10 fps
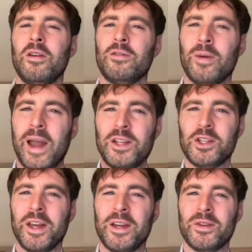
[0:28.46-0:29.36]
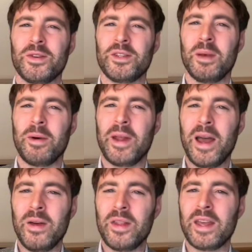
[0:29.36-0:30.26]
for educators about
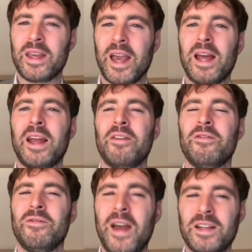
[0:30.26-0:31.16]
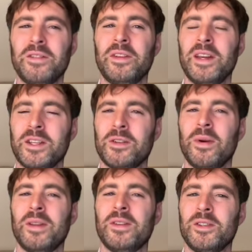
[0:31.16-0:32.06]
how they can effectively
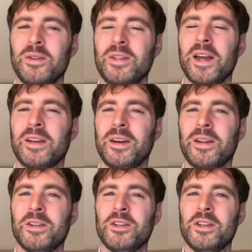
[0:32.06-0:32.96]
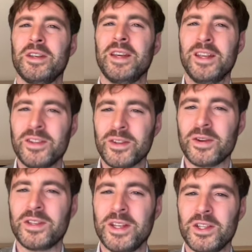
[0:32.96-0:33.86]
integrate this new technology into their
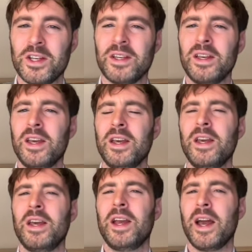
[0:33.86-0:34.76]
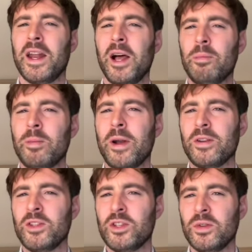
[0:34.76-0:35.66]
teaching and help prepare
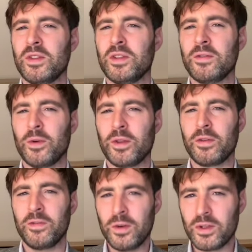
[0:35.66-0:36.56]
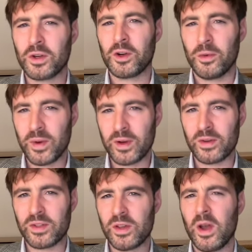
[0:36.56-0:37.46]
students for their future
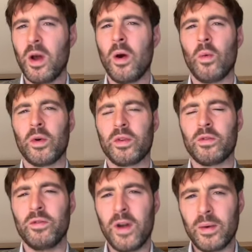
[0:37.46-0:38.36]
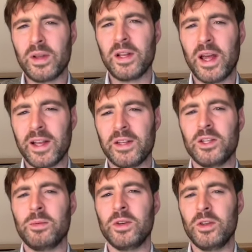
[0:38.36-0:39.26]
careers where they're very likely
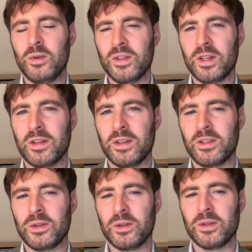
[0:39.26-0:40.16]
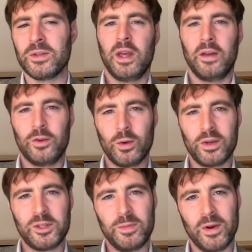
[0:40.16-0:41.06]
to be using these tools. If your
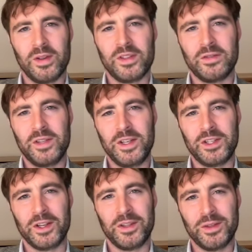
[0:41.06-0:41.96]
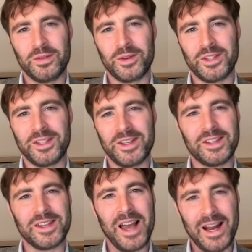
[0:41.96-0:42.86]
experience of teaching at university
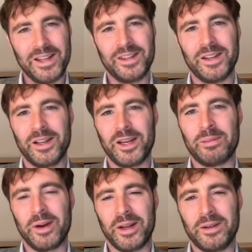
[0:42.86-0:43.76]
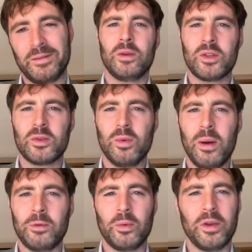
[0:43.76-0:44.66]
is anything like mine, you're
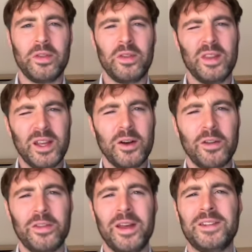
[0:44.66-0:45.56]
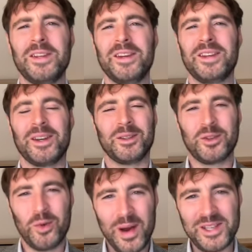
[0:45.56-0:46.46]
swamped with inauthentic and
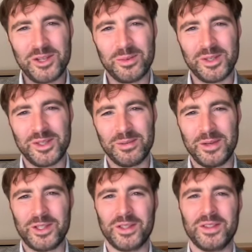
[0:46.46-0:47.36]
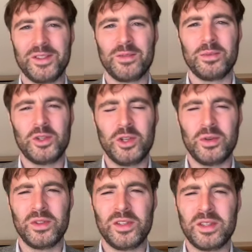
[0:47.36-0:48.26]
questionable submissions from
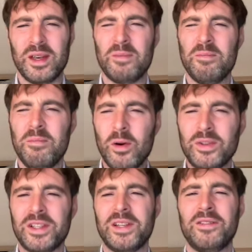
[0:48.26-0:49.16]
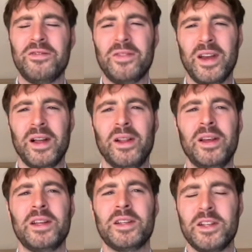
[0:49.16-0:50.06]
students that mostly fail
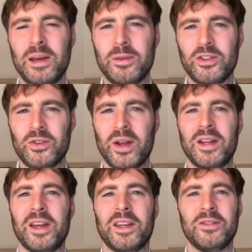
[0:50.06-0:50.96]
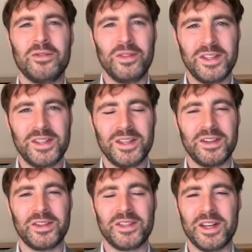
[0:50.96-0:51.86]
to demonstrate a convincing
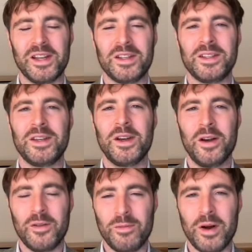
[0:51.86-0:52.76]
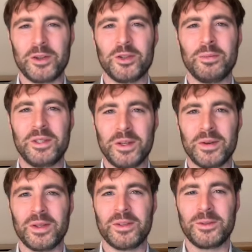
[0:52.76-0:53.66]
understanding of module
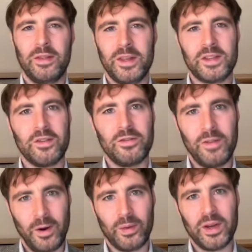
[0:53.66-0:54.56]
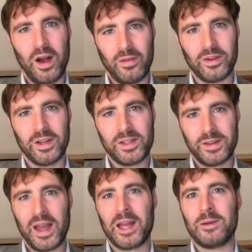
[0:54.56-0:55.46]
materials. This very obvious
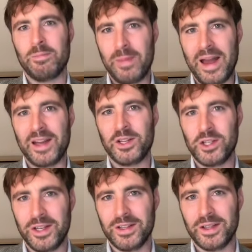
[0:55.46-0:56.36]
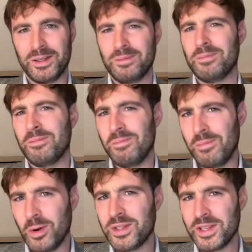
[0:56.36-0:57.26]
and bad cheating,
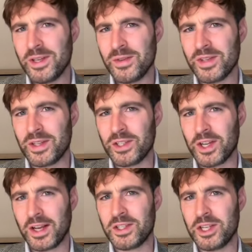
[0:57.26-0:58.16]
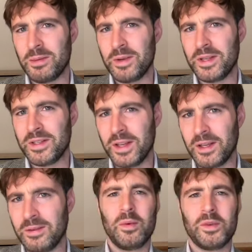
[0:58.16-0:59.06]
mostly using ChatGPT,
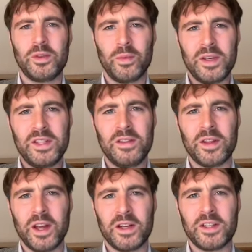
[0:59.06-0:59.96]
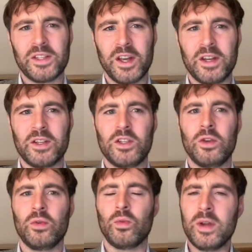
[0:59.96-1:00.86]
was the reason that I decided
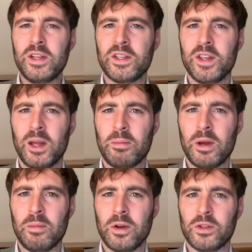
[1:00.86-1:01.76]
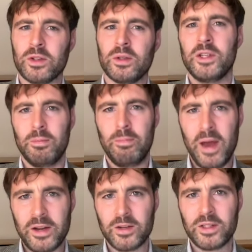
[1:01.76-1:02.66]
to redesign my module to
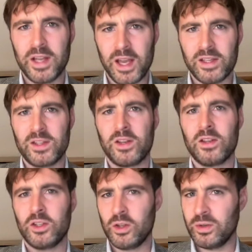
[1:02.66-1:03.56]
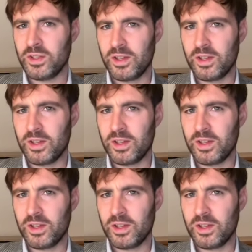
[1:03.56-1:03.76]
better test students'